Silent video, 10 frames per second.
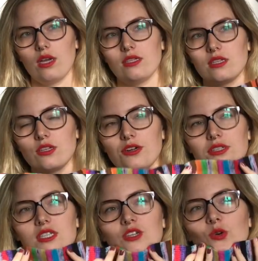Is this her
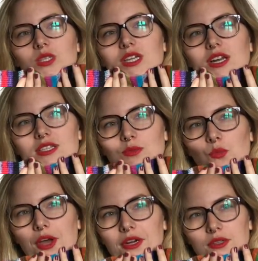Dia de los
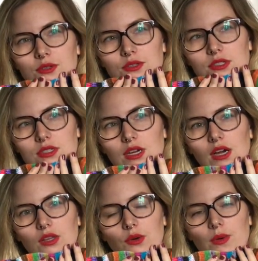Muertos
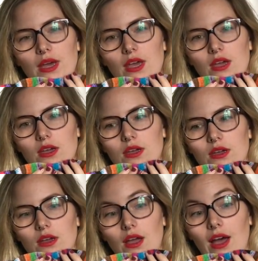colorway?
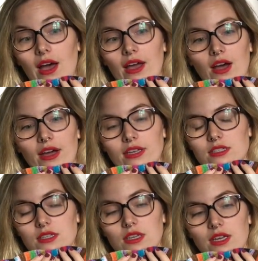I
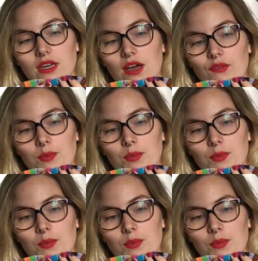honestly cannot